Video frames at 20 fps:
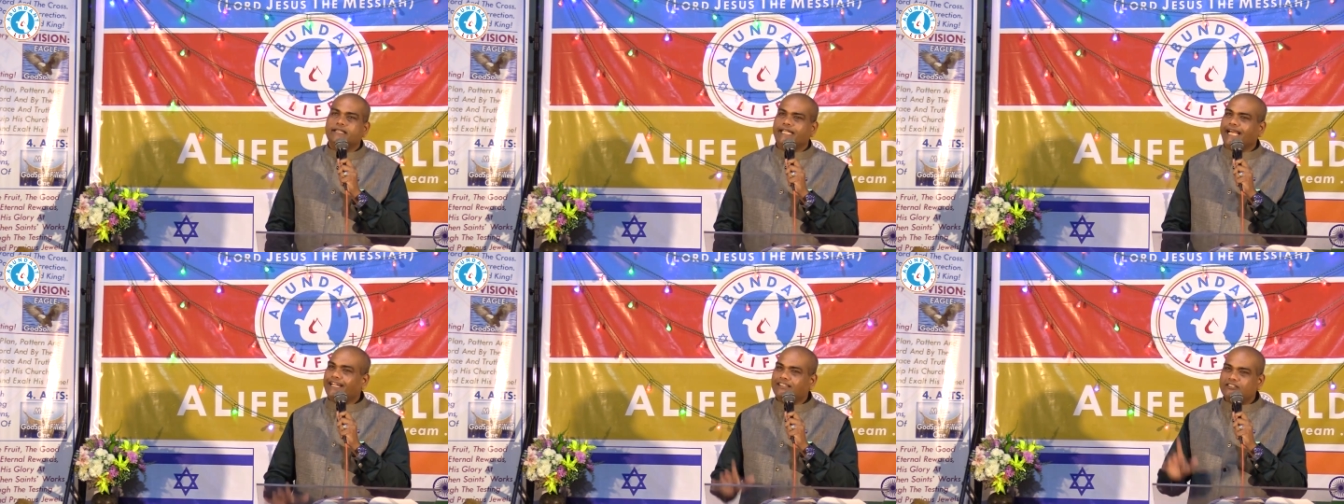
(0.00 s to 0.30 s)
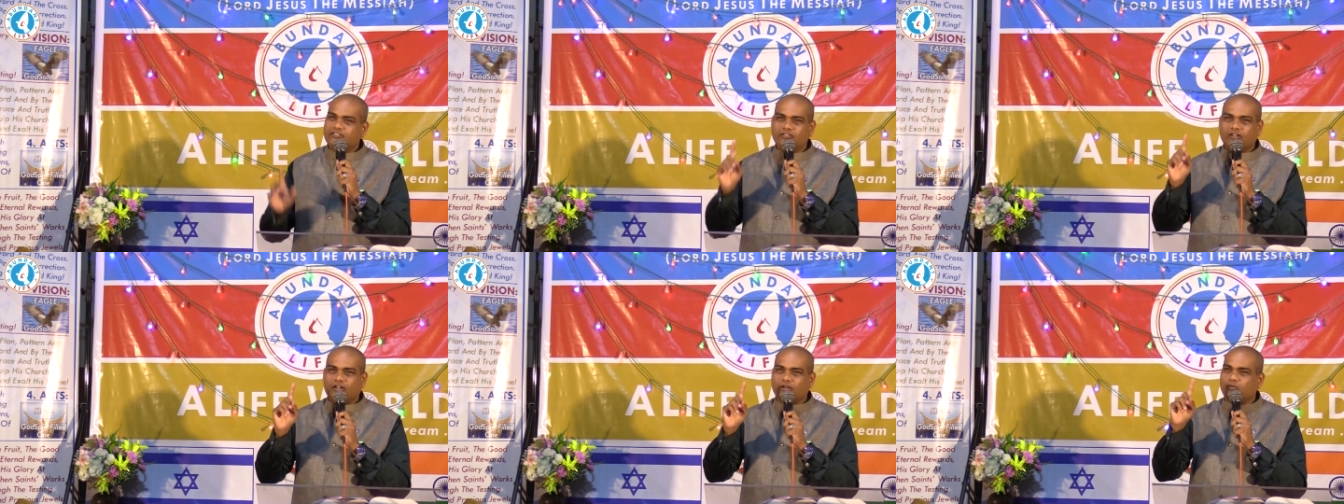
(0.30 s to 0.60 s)

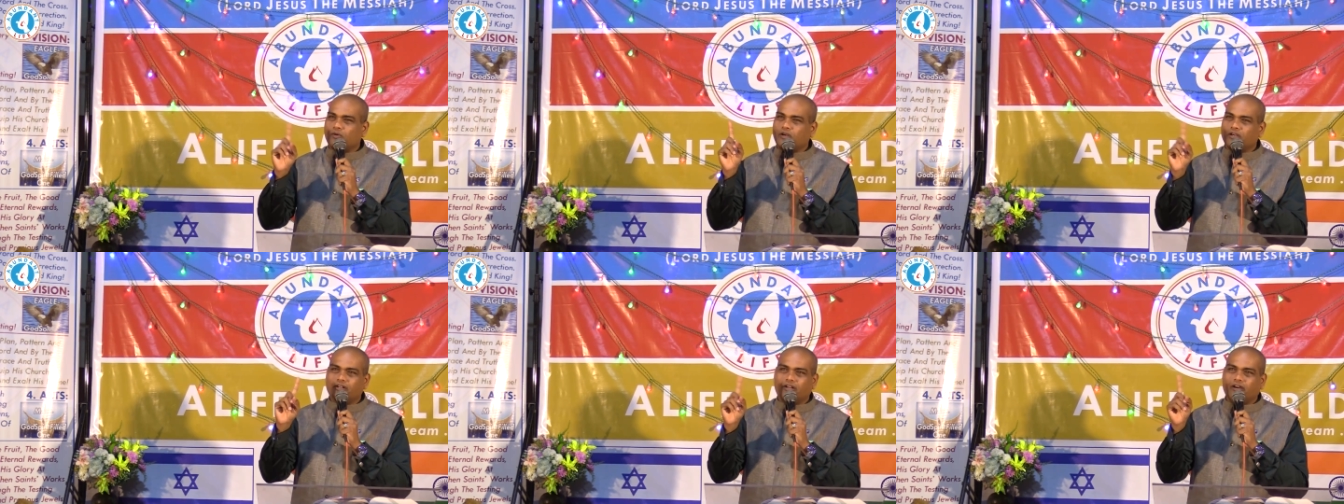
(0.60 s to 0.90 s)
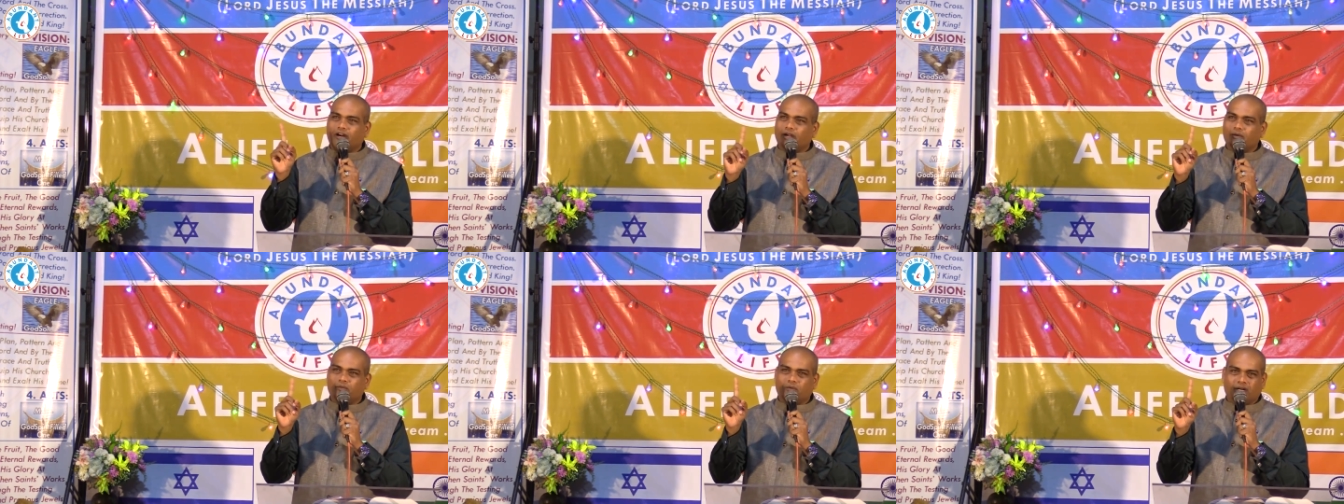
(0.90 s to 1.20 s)
That's not what
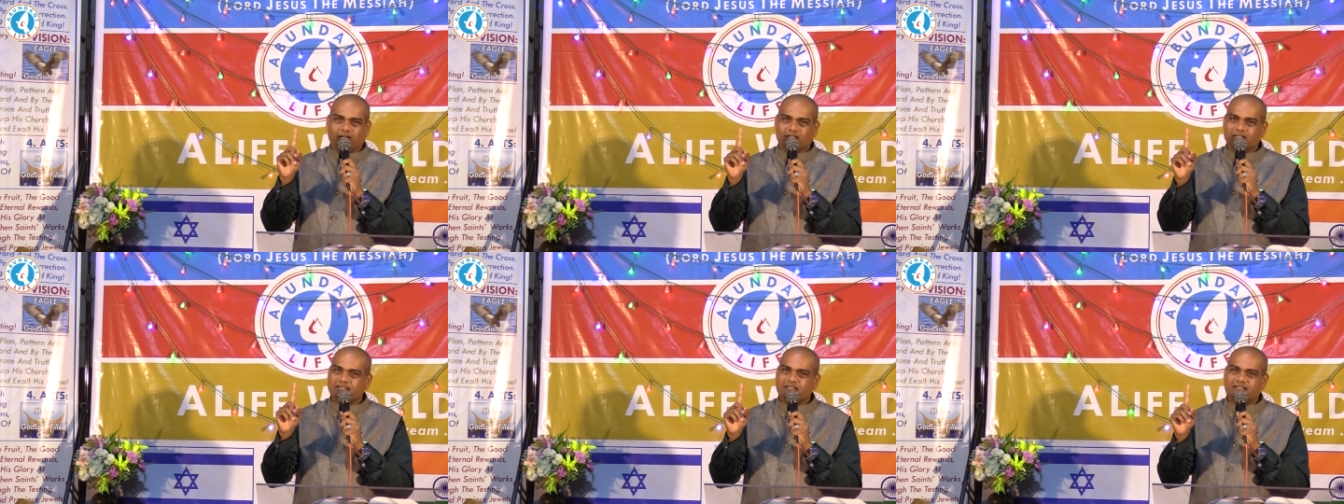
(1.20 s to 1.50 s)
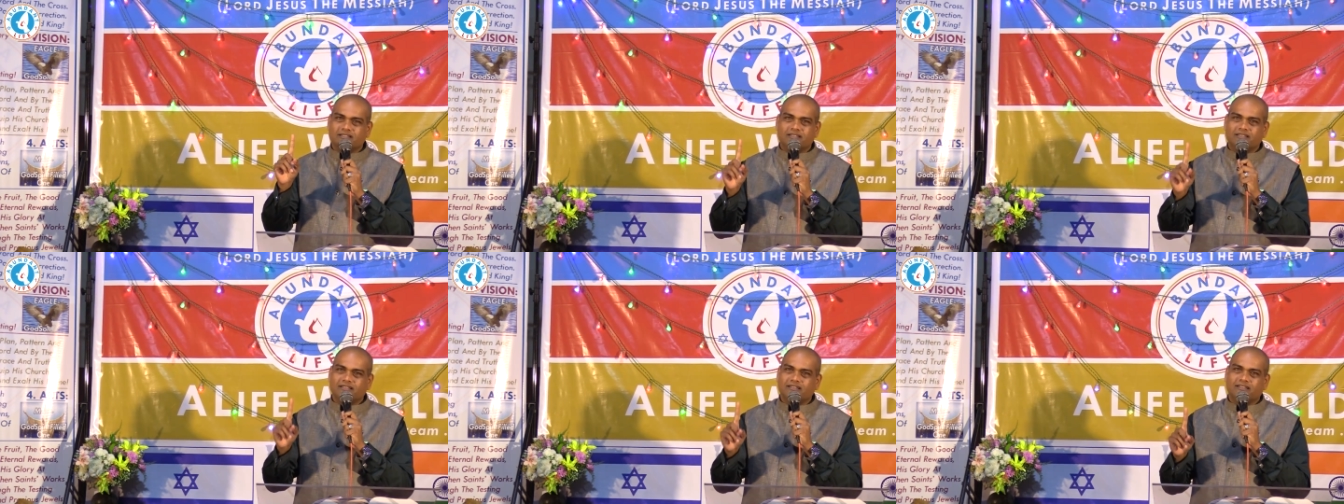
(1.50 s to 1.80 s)
God
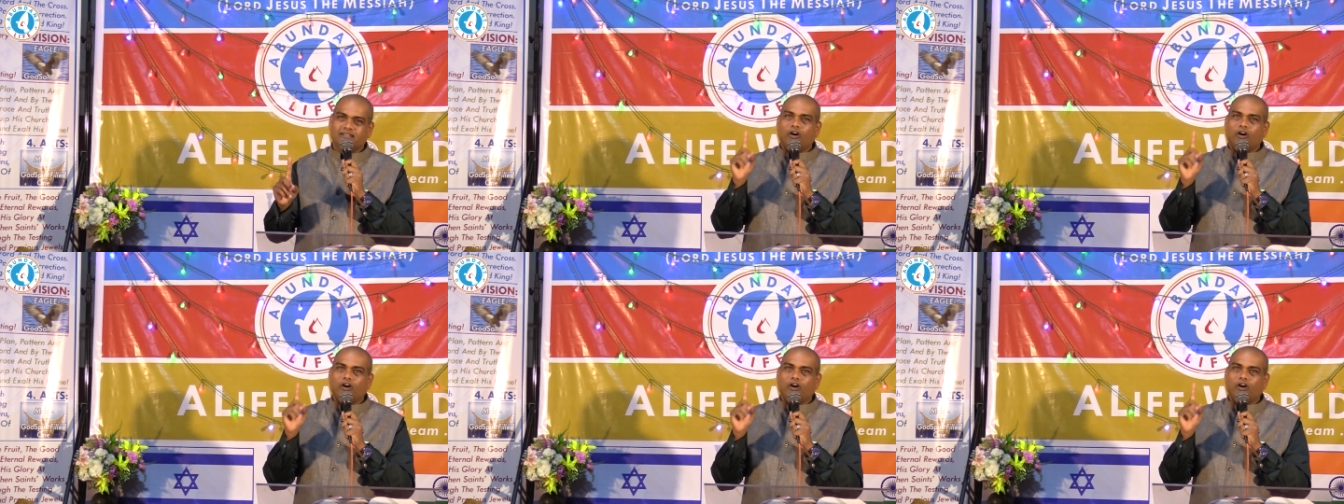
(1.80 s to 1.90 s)
wants.